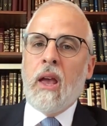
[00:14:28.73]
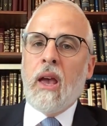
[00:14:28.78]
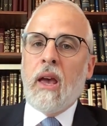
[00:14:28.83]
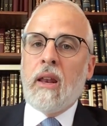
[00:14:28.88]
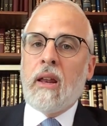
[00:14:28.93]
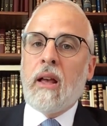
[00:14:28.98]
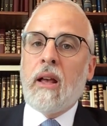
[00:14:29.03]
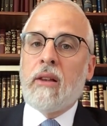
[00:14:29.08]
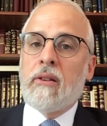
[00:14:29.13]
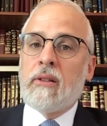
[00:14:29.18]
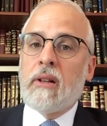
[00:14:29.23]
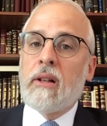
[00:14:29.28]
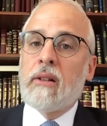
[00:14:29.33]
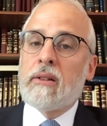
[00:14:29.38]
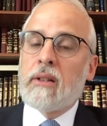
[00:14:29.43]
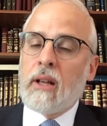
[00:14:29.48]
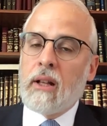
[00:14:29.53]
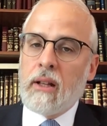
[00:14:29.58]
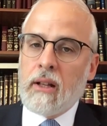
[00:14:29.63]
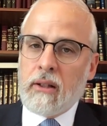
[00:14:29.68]
And
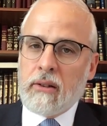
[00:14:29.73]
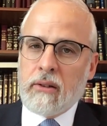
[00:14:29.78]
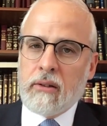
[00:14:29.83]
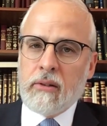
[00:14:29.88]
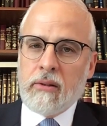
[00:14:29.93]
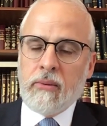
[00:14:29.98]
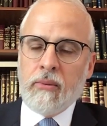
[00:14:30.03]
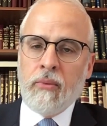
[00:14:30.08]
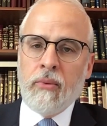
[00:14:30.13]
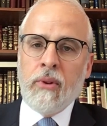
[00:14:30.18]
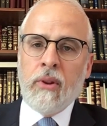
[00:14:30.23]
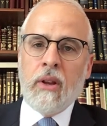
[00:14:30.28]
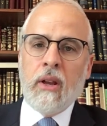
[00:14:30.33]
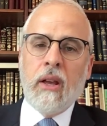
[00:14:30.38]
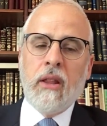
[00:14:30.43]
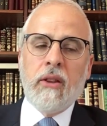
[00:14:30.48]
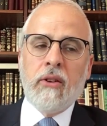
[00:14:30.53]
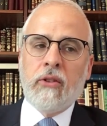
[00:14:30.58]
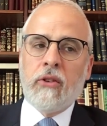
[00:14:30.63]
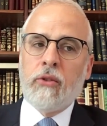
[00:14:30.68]
Chazal tell us,
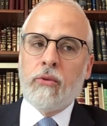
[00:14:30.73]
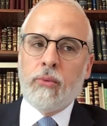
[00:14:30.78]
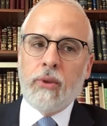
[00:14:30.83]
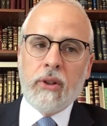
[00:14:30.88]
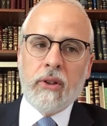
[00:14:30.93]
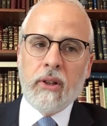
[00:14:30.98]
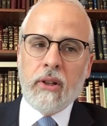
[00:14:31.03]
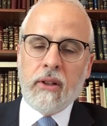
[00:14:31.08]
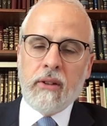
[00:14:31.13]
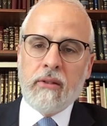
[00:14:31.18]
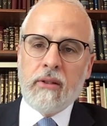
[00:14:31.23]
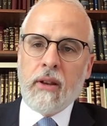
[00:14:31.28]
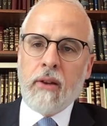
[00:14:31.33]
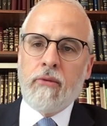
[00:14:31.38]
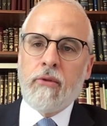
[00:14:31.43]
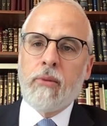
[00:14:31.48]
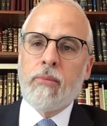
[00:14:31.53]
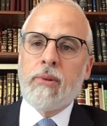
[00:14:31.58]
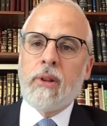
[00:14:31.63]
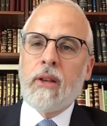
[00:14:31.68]
and this is written in
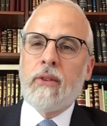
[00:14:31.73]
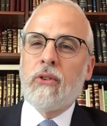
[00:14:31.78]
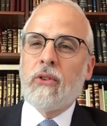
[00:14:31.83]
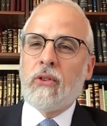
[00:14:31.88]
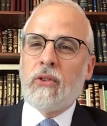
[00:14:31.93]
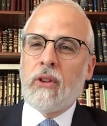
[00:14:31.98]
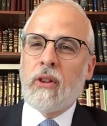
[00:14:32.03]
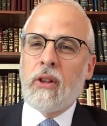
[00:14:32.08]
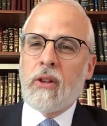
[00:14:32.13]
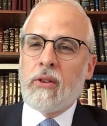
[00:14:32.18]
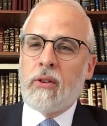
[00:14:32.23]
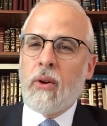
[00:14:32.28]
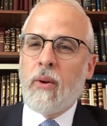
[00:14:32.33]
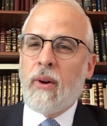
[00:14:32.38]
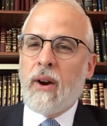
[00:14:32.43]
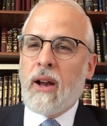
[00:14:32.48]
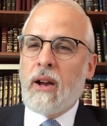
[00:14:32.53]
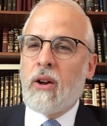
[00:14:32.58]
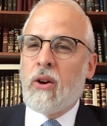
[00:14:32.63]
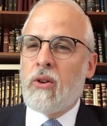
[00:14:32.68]
several places in the
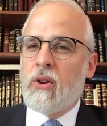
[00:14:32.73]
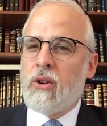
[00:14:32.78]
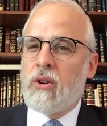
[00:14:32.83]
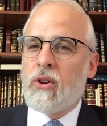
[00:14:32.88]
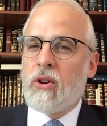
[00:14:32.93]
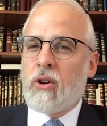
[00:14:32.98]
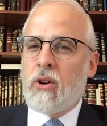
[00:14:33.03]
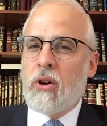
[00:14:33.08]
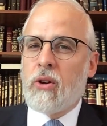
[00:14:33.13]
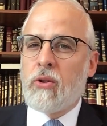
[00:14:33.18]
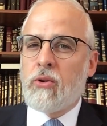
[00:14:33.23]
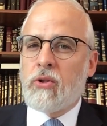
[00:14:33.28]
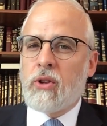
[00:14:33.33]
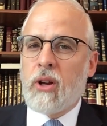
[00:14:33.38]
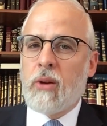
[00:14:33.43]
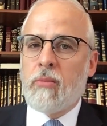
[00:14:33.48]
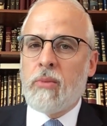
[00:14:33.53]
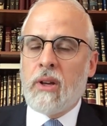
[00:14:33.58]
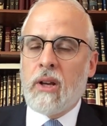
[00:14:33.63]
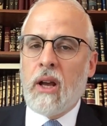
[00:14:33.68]
Zohar
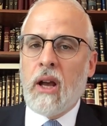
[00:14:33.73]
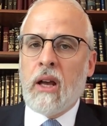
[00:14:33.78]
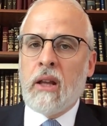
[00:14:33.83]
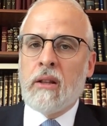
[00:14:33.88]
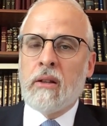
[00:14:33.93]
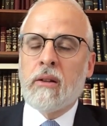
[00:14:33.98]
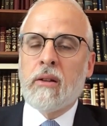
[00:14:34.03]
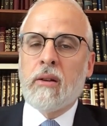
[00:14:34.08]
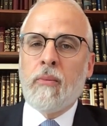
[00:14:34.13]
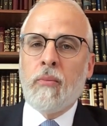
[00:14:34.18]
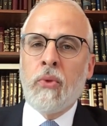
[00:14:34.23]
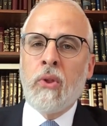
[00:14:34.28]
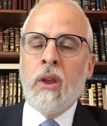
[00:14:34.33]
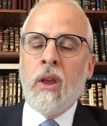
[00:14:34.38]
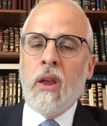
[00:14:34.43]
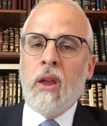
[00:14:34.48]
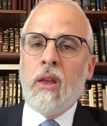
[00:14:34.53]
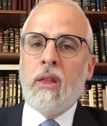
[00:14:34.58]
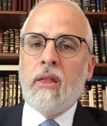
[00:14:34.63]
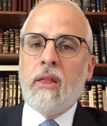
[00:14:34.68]
HaKadosh and beyond,
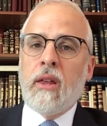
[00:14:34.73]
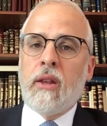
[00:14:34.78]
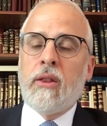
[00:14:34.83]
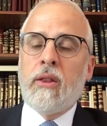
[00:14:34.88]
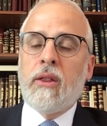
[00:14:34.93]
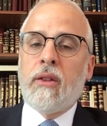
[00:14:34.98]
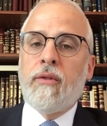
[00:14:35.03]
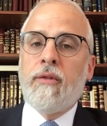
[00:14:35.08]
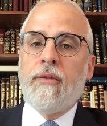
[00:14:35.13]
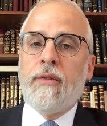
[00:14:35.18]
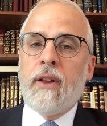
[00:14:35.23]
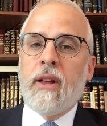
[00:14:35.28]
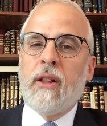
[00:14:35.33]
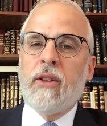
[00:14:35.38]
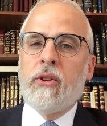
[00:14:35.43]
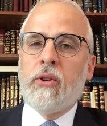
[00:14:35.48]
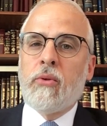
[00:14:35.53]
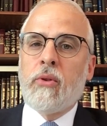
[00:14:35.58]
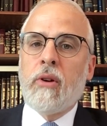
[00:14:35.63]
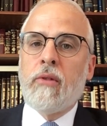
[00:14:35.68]
that the
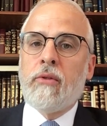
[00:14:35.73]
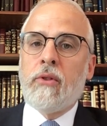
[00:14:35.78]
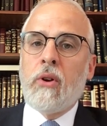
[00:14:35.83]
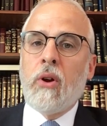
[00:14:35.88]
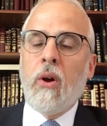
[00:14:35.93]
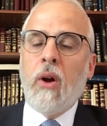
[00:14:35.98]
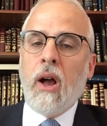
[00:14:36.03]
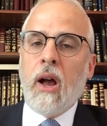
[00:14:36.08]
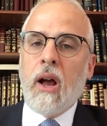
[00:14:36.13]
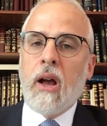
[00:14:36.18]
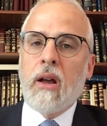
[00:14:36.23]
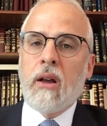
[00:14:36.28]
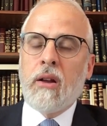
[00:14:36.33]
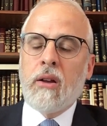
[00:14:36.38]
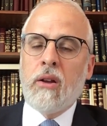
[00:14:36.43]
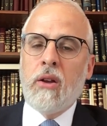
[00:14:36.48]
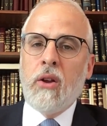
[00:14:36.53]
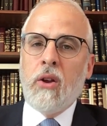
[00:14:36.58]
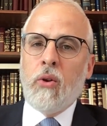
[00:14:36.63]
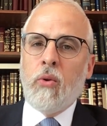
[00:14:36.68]
failure of Noach
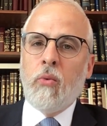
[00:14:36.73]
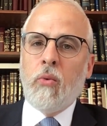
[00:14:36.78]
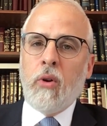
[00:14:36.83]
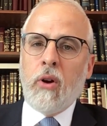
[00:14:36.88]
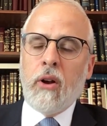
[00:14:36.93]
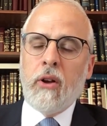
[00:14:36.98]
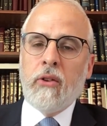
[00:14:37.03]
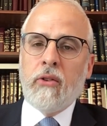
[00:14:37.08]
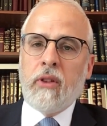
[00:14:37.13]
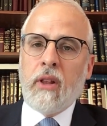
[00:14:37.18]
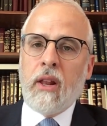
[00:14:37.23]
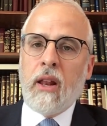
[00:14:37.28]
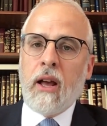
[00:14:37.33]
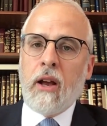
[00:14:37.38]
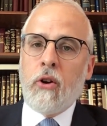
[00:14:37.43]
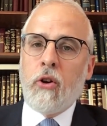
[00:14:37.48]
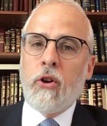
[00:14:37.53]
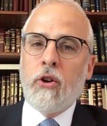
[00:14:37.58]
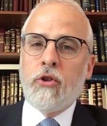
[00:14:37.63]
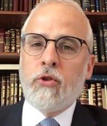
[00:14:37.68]
was that
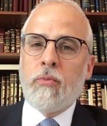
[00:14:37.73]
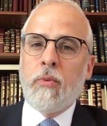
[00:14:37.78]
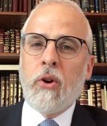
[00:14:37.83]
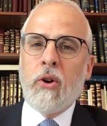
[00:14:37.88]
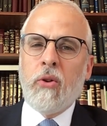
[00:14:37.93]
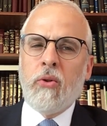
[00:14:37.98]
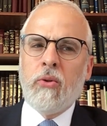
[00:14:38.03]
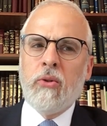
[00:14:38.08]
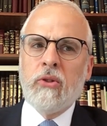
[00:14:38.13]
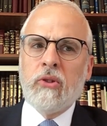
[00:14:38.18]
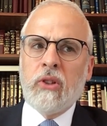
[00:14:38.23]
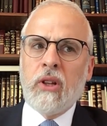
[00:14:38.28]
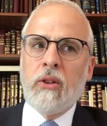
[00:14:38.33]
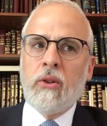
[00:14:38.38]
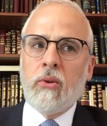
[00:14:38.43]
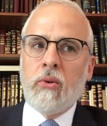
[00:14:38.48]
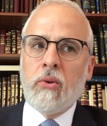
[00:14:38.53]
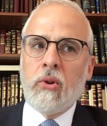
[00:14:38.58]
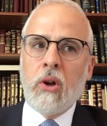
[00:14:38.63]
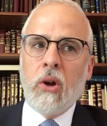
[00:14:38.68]
HaKadosh Baruch Hu
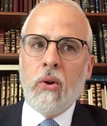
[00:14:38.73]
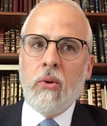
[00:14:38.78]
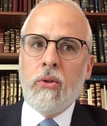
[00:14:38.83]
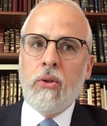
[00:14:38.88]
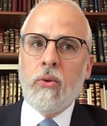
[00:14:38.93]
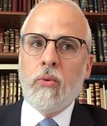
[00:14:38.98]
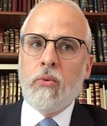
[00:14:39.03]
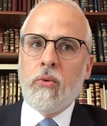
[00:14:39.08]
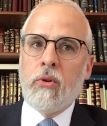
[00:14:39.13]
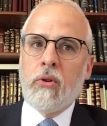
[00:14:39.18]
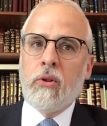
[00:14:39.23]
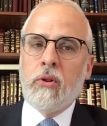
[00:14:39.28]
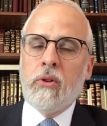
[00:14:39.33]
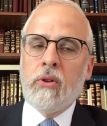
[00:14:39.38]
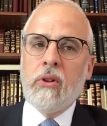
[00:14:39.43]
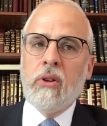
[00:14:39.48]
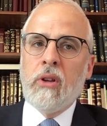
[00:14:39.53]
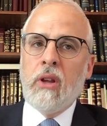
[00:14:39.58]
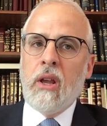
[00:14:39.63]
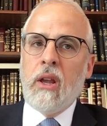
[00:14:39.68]
said, you know, the
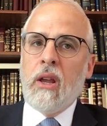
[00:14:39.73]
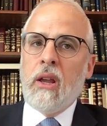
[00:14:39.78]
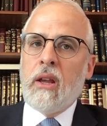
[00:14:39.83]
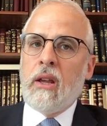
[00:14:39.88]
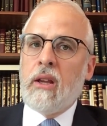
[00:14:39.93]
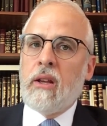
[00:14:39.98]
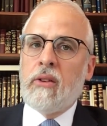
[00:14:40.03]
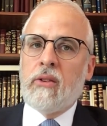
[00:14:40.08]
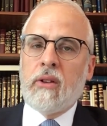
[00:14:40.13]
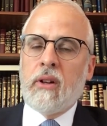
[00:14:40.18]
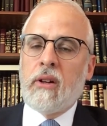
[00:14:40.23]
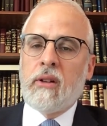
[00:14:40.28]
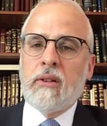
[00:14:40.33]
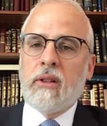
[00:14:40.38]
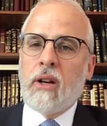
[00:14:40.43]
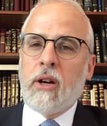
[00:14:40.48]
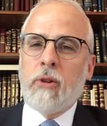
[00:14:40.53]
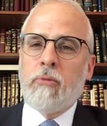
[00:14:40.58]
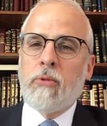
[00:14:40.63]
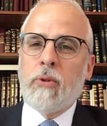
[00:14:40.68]
world is in a
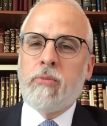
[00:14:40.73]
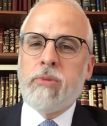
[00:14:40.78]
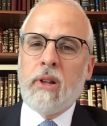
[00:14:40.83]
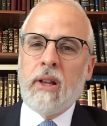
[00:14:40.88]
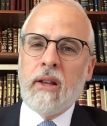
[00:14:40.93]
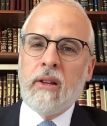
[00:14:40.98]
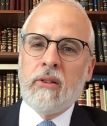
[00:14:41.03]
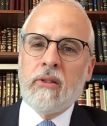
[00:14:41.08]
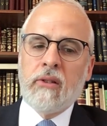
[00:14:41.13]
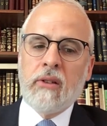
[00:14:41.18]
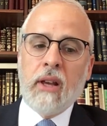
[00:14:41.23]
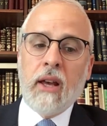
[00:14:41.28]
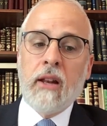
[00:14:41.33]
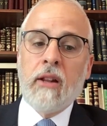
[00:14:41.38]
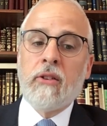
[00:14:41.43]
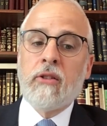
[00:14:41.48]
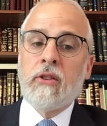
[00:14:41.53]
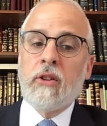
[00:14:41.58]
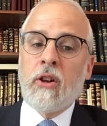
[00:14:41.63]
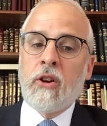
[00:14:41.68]
terrible place and
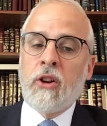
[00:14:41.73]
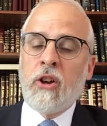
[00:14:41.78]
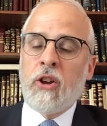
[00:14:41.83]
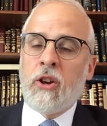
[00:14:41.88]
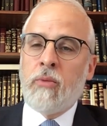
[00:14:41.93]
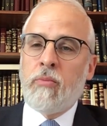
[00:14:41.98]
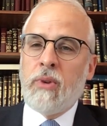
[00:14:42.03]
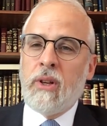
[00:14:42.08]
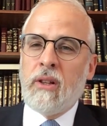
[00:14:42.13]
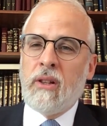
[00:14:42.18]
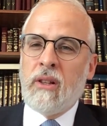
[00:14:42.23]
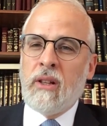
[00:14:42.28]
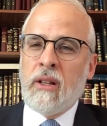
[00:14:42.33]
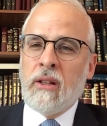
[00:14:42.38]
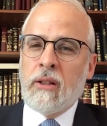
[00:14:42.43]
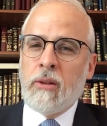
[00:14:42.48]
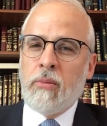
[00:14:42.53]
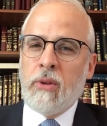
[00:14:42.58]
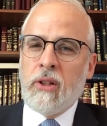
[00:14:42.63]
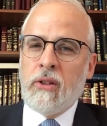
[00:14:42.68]
it's not going to
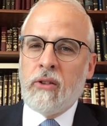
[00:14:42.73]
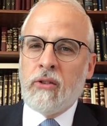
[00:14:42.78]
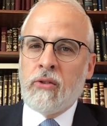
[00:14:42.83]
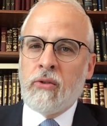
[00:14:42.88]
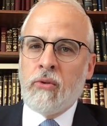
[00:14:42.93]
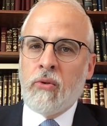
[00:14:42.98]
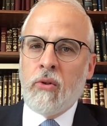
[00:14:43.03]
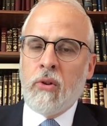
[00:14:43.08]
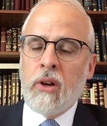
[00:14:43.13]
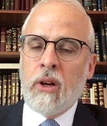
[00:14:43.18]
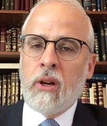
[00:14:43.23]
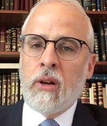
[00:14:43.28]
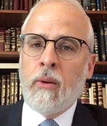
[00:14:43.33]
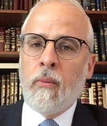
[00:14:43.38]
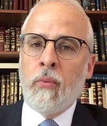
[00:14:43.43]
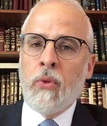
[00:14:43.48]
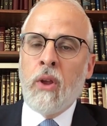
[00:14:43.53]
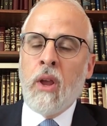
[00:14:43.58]
need to be destroyed.